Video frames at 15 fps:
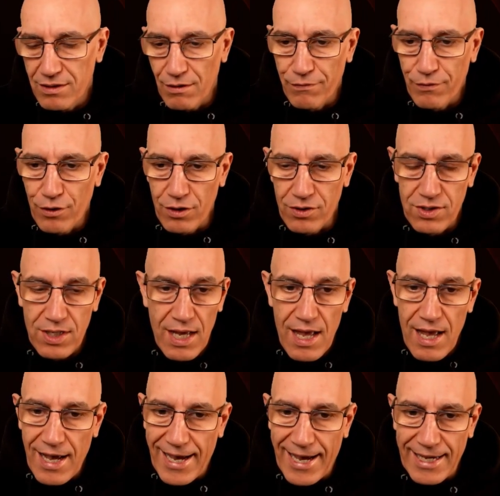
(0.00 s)
Of course,
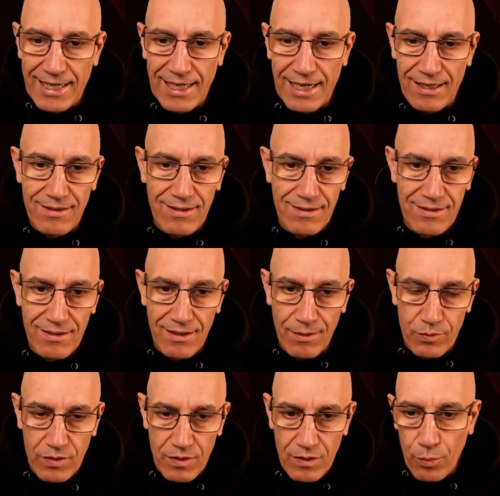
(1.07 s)
I can't
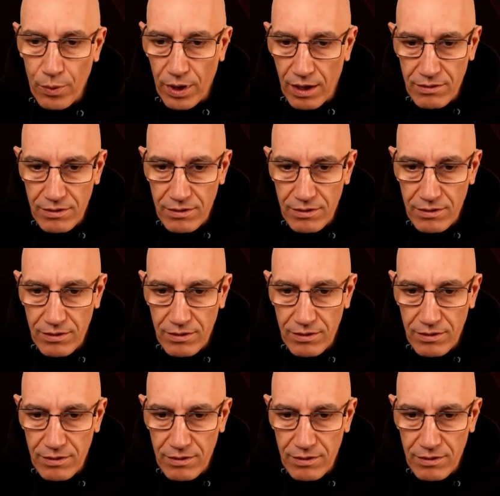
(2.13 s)
accept the pawn,